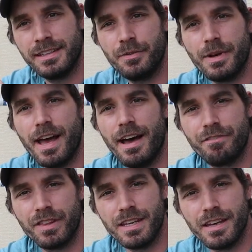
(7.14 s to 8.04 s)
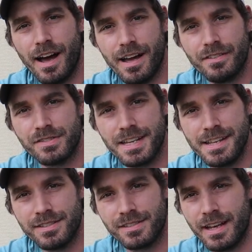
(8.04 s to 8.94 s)
see, we have the hives
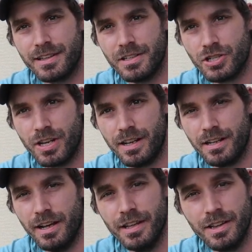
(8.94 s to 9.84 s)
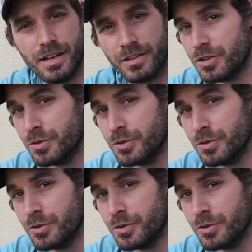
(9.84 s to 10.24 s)
inside the shed and they are